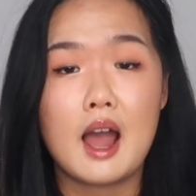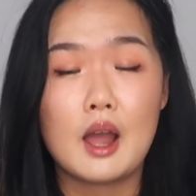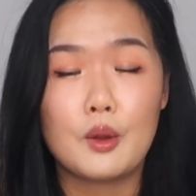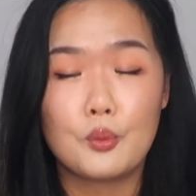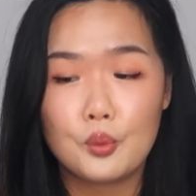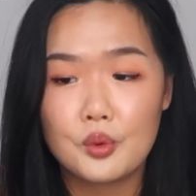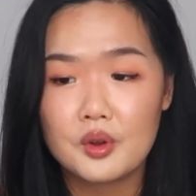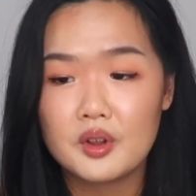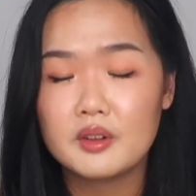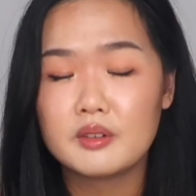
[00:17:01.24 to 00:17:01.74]
I
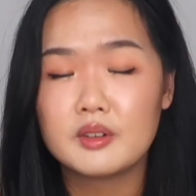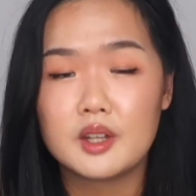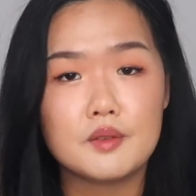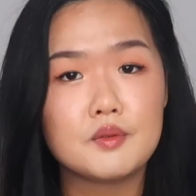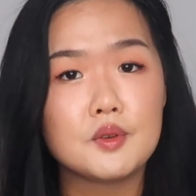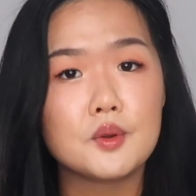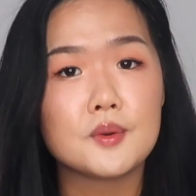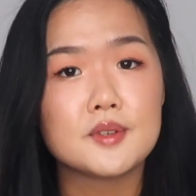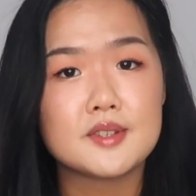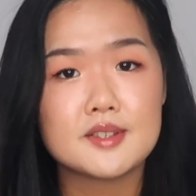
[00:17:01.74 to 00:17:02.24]
will
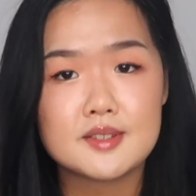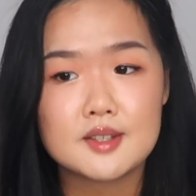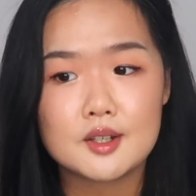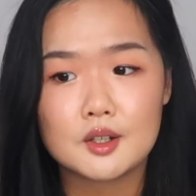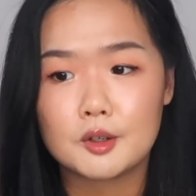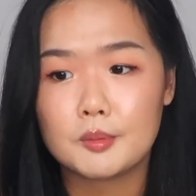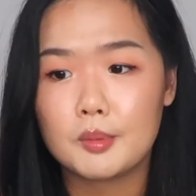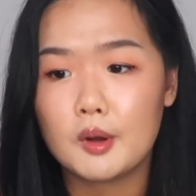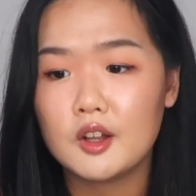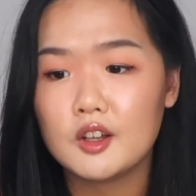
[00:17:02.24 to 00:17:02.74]
give you a
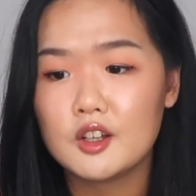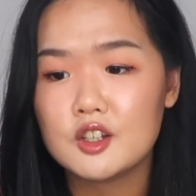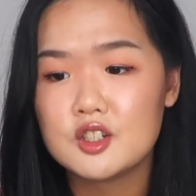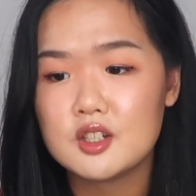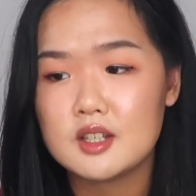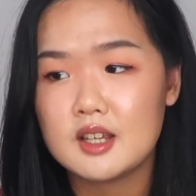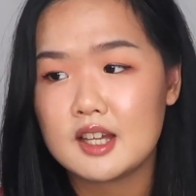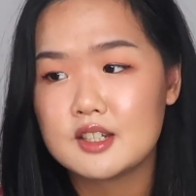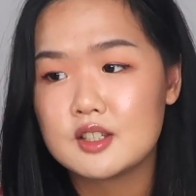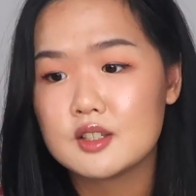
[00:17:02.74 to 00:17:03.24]
sincere
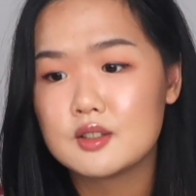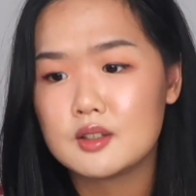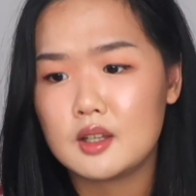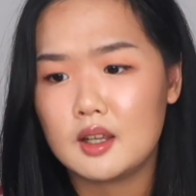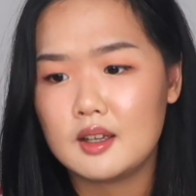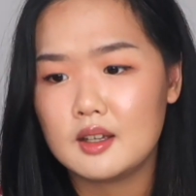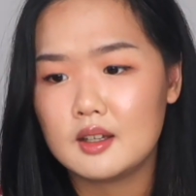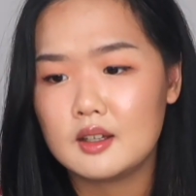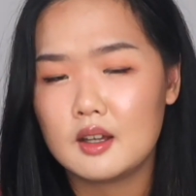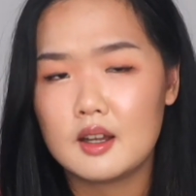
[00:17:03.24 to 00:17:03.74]
apology. I just
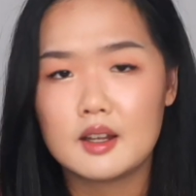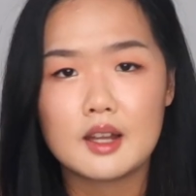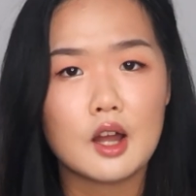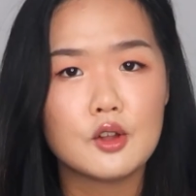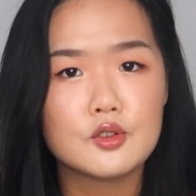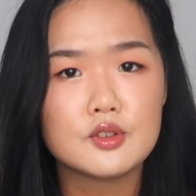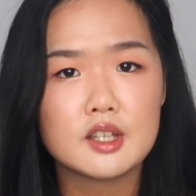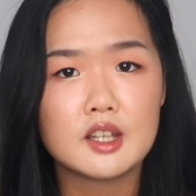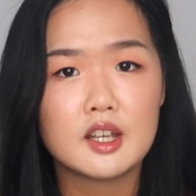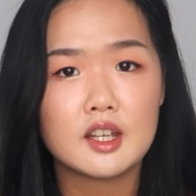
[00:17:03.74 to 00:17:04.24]
think
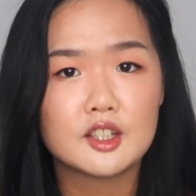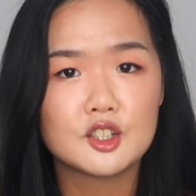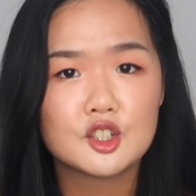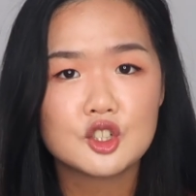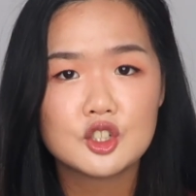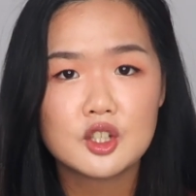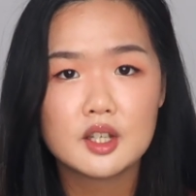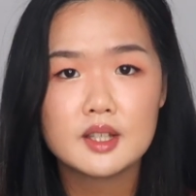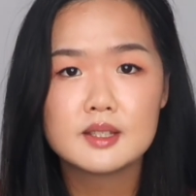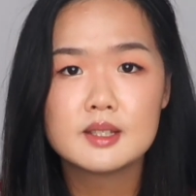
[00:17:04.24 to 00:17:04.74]
accounting is
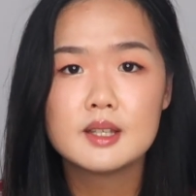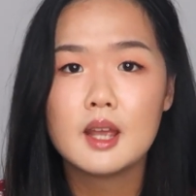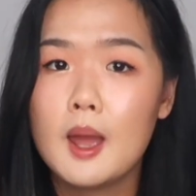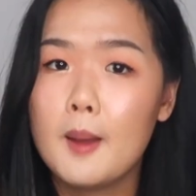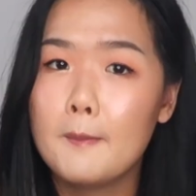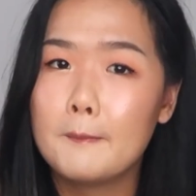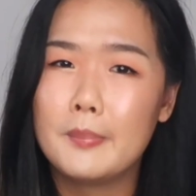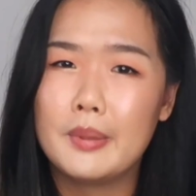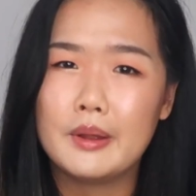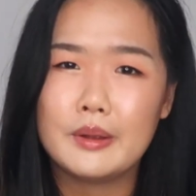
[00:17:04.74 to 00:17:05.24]
shit,
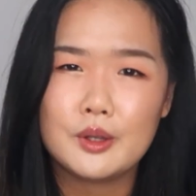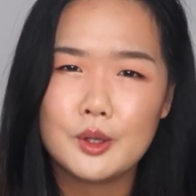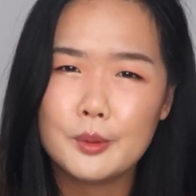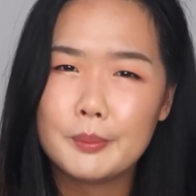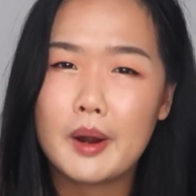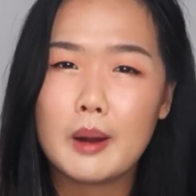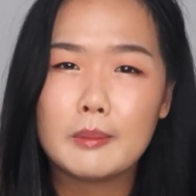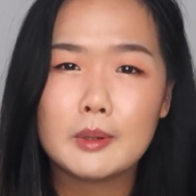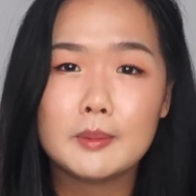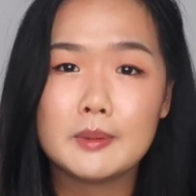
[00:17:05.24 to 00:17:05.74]
but
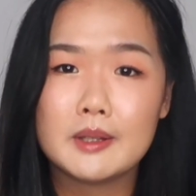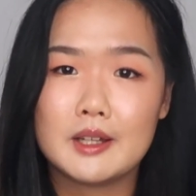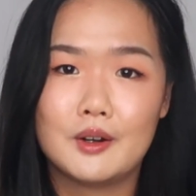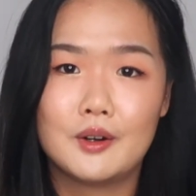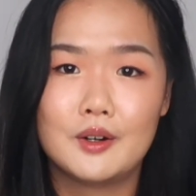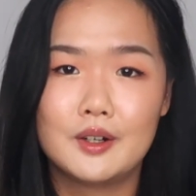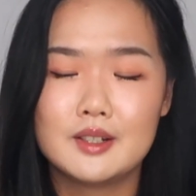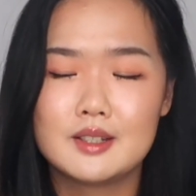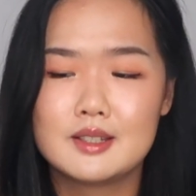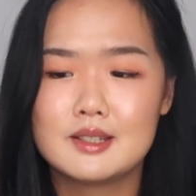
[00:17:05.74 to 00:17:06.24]
you probably
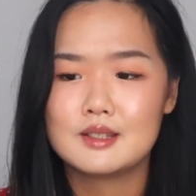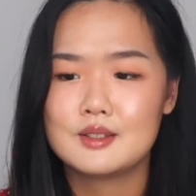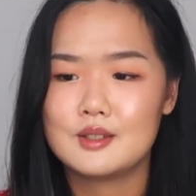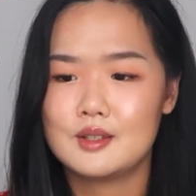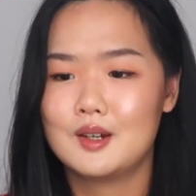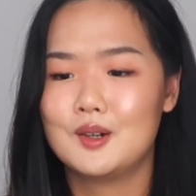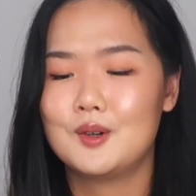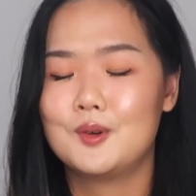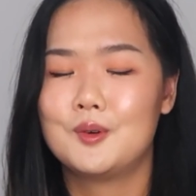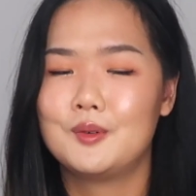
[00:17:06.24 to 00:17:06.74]
aren't.
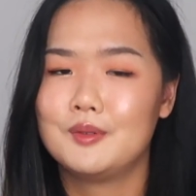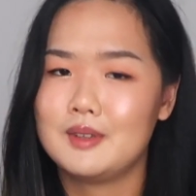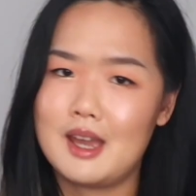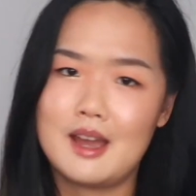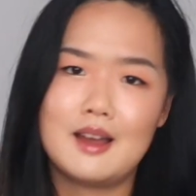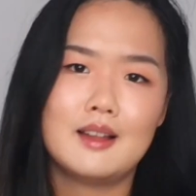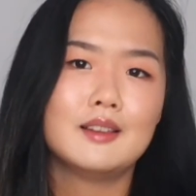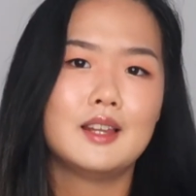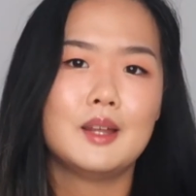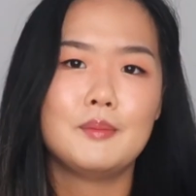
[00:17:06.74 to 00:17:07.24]
So
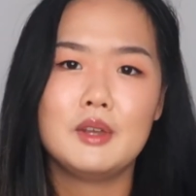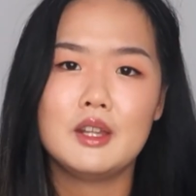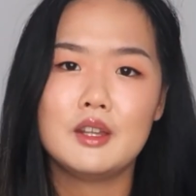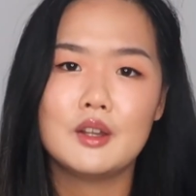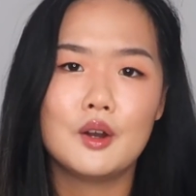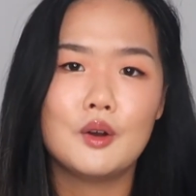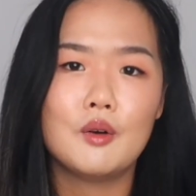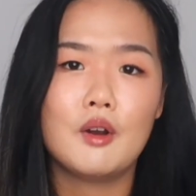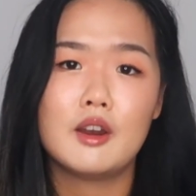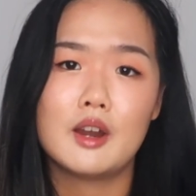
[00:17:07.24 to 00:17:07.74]
yeah, let me
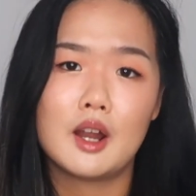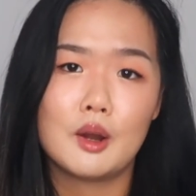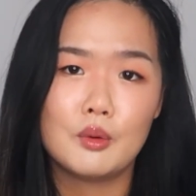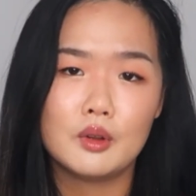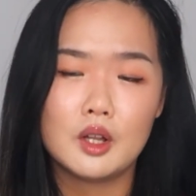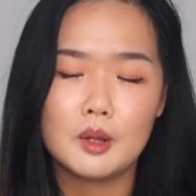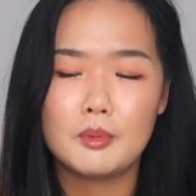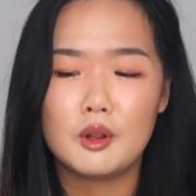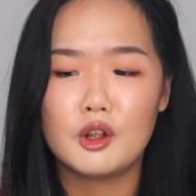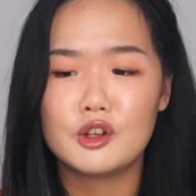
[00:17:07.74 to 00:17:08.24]
know and I
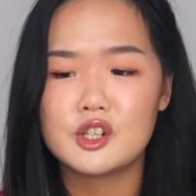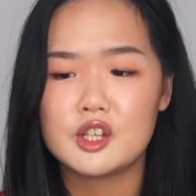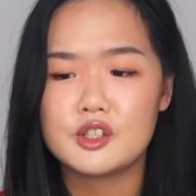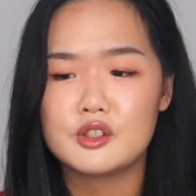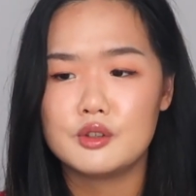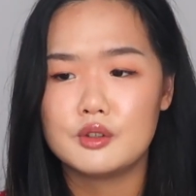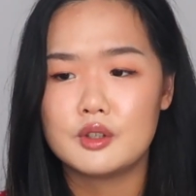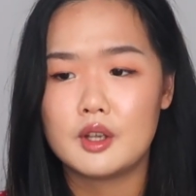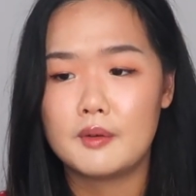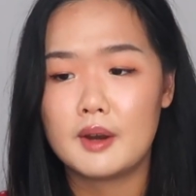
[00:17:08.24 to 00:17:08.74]
will
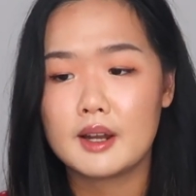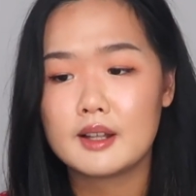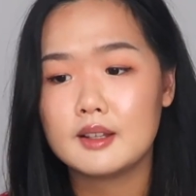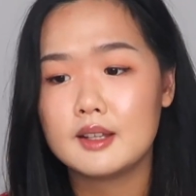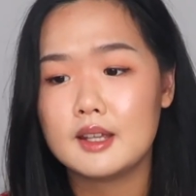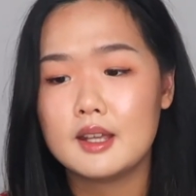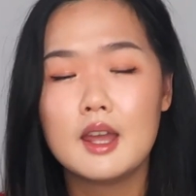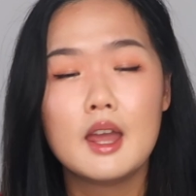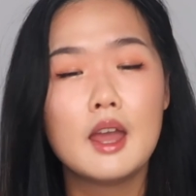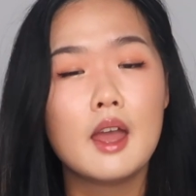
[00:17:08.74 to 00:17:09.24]
apologize to you
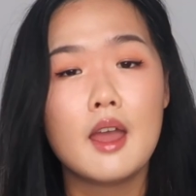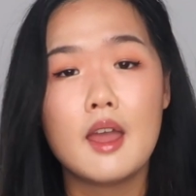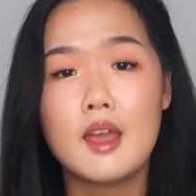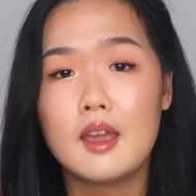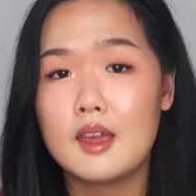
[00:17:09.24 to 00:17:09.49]
directly.